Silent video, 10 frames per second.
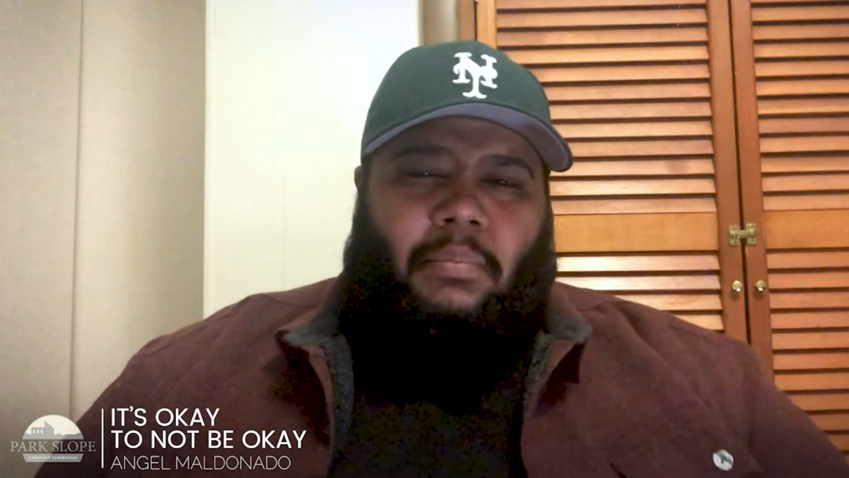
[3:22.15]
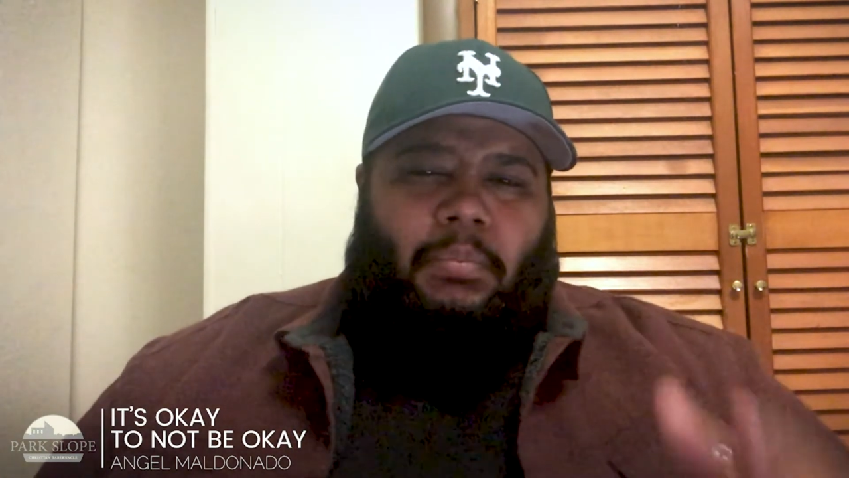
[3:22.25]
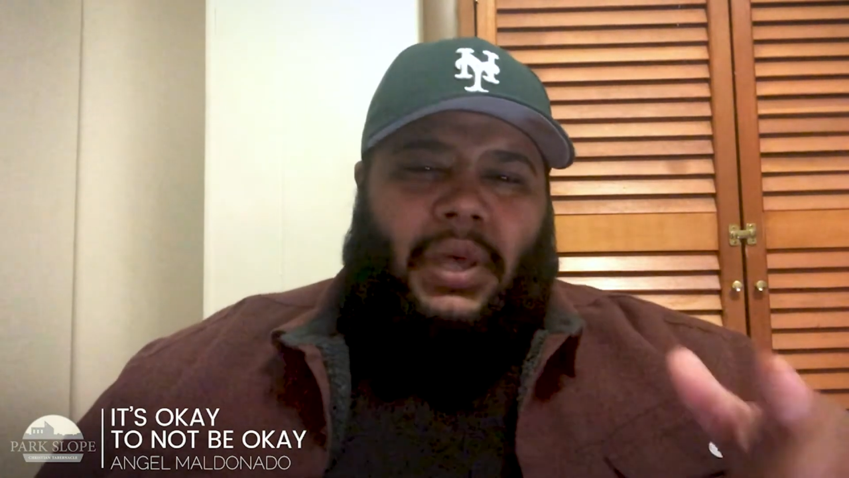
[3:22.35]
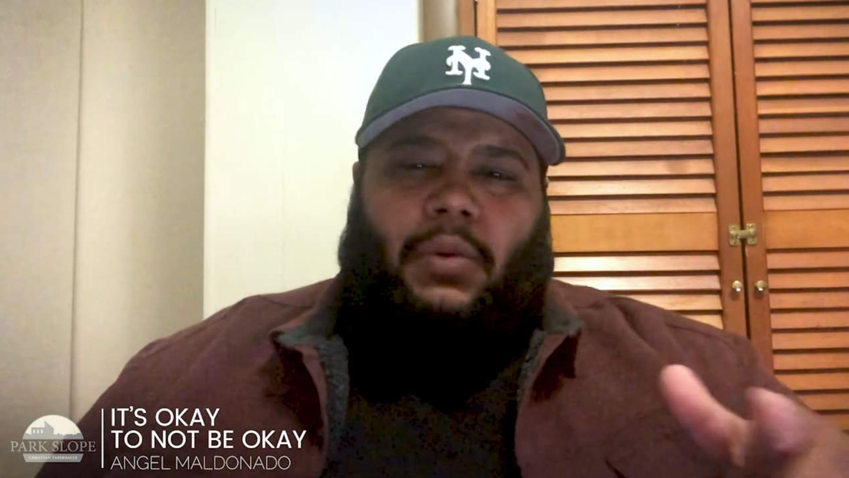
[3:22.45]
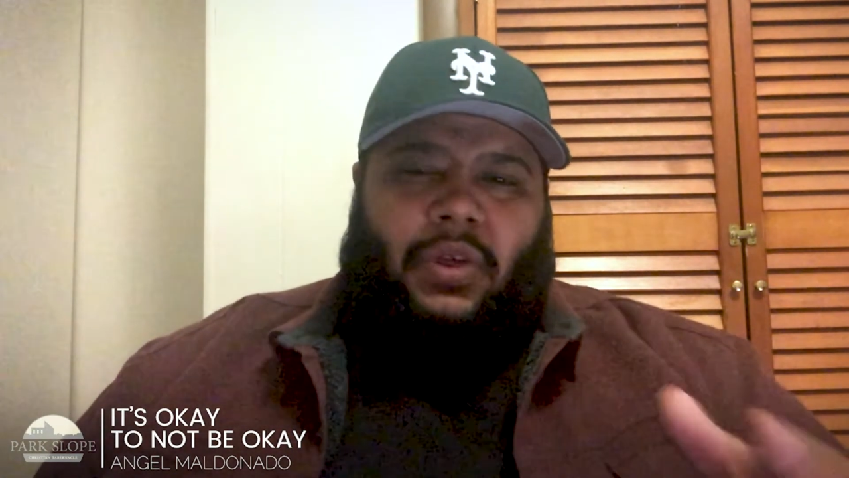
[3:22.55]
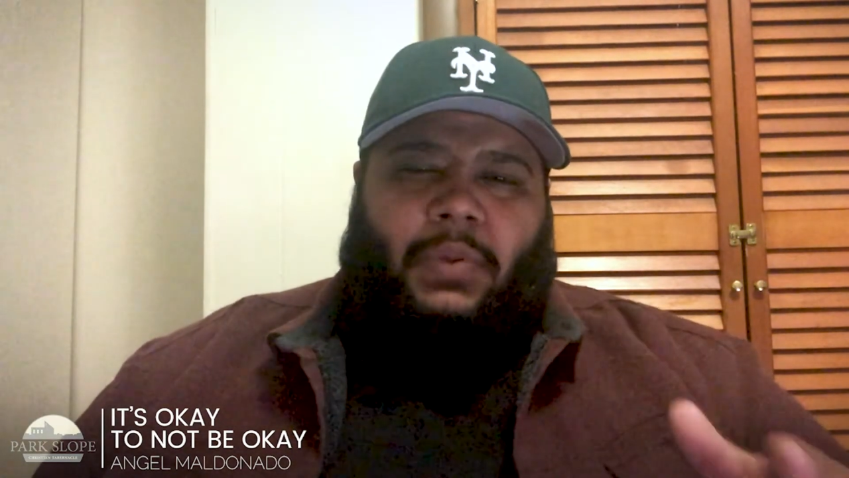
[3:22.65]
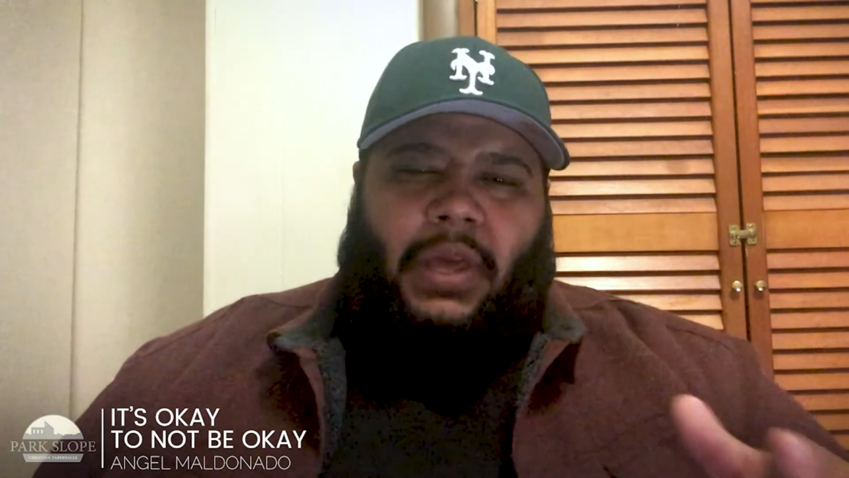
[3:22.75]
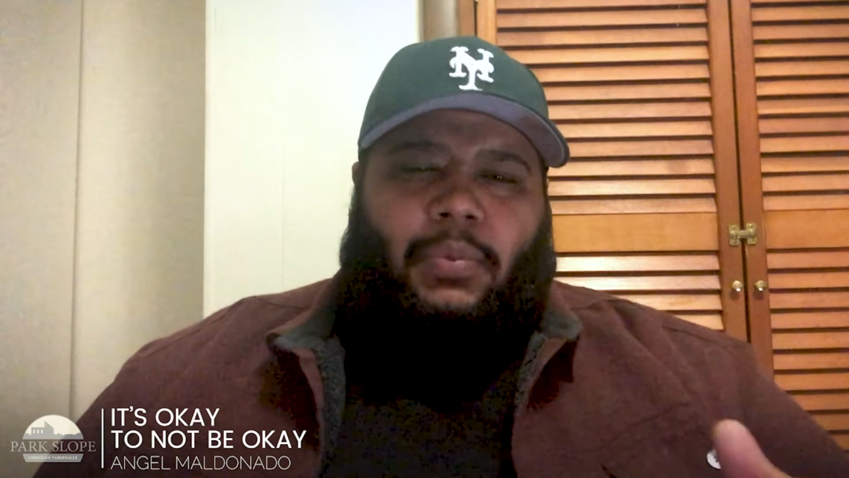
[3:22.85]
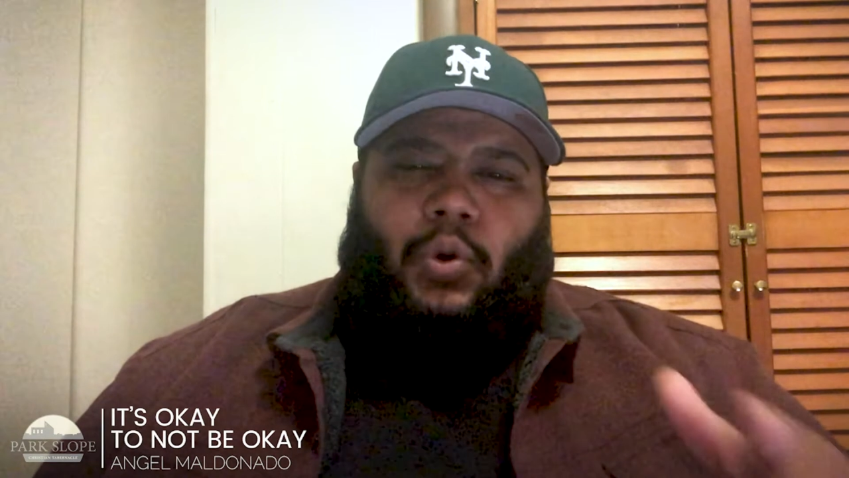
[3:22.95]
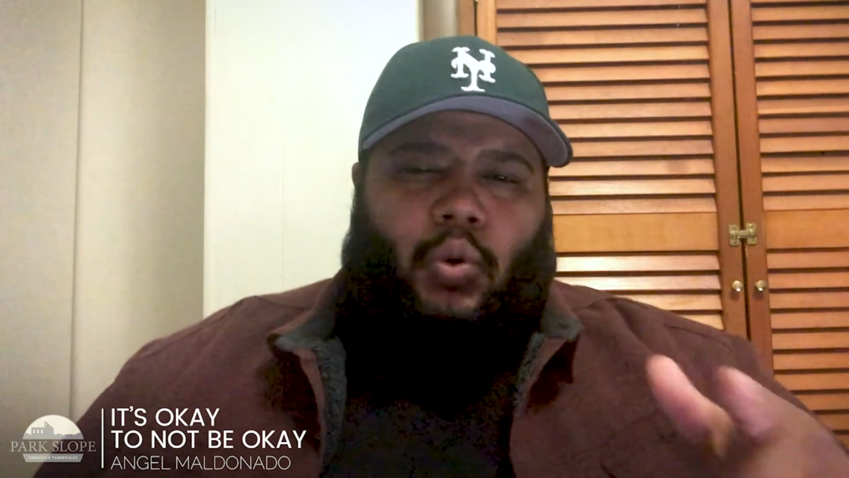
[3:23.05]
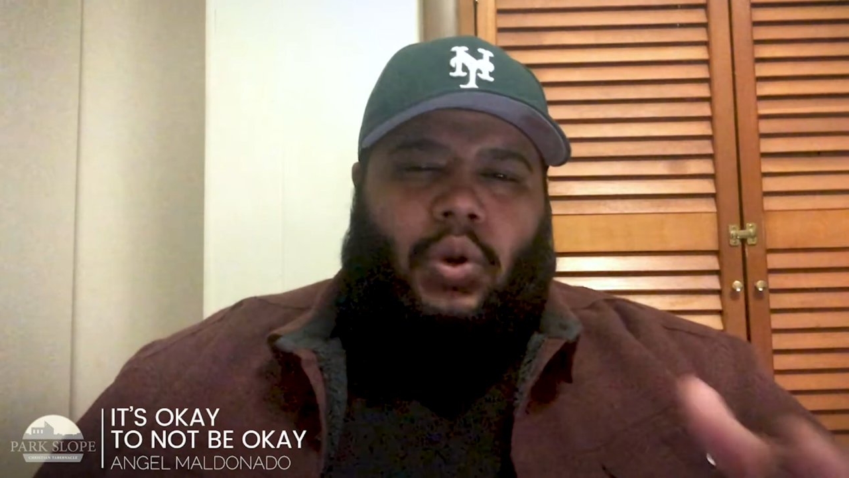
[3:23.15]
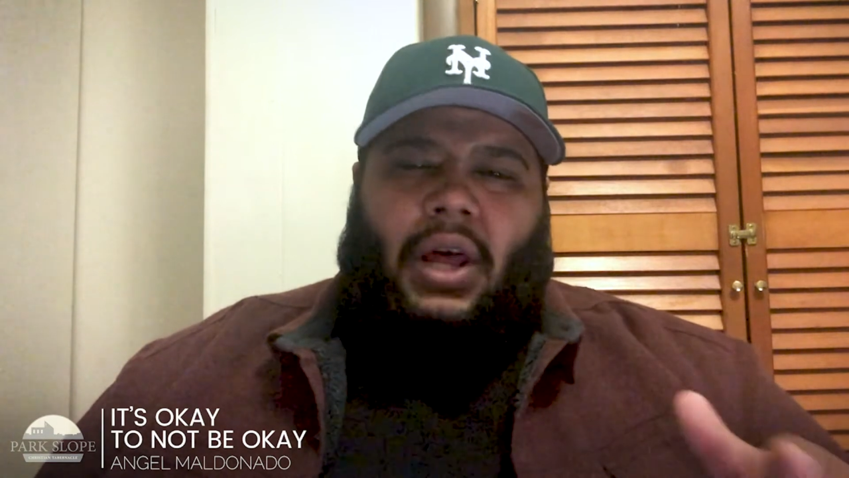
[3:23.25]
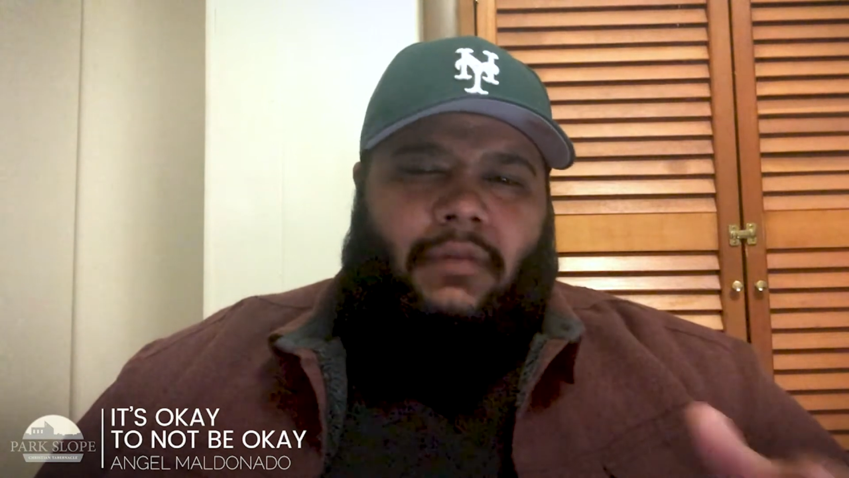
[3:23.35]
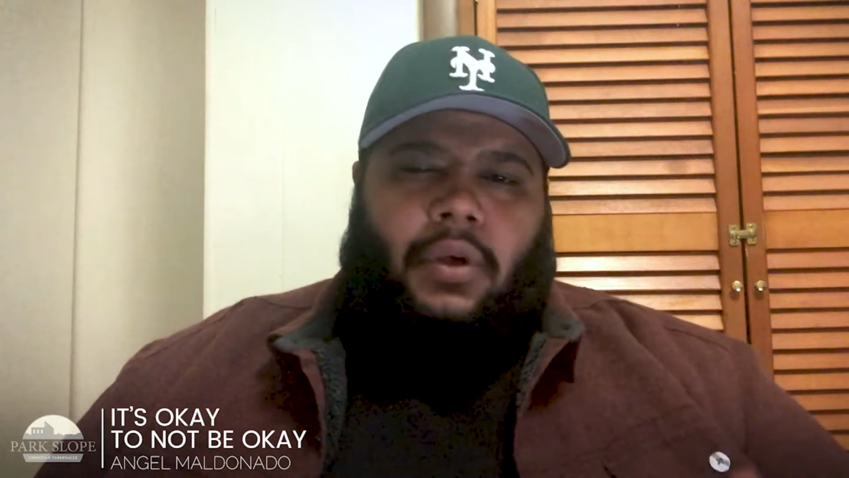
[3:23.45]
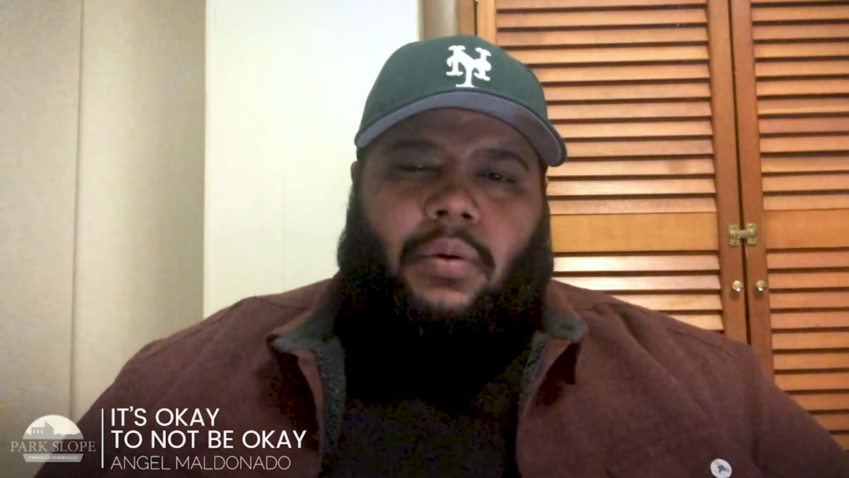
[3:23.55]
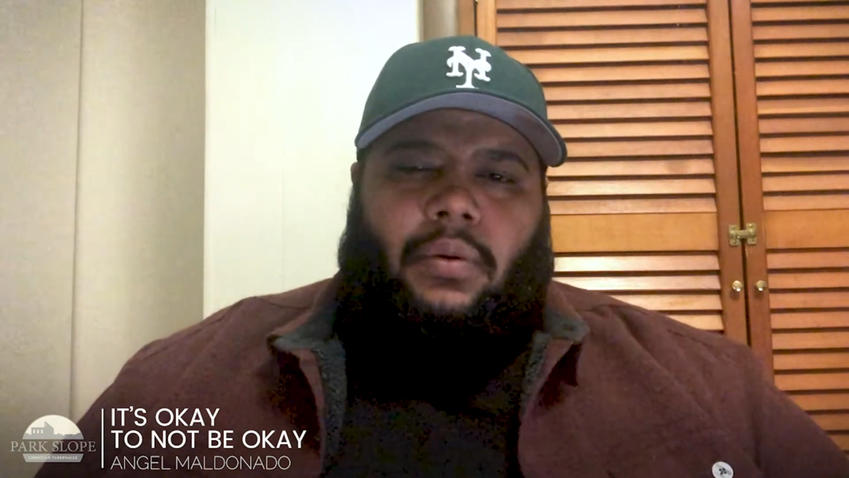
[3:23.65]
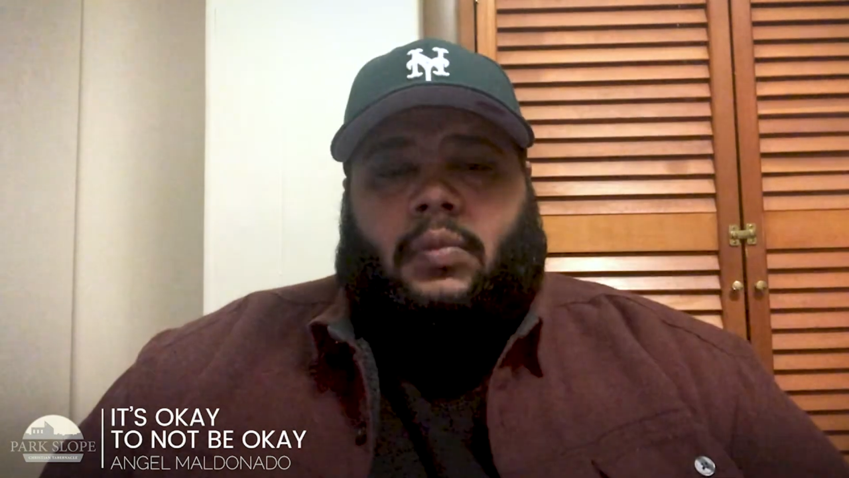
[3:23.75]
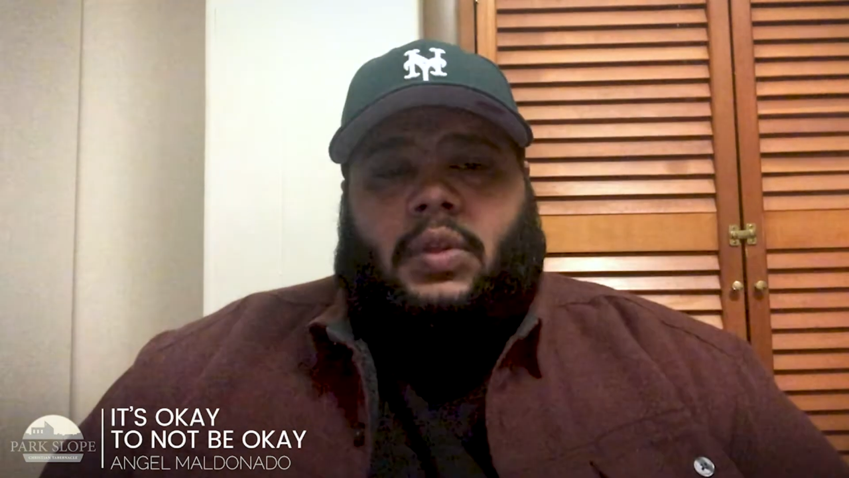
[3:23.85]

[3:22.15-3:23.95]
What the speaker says: Be with people who love you.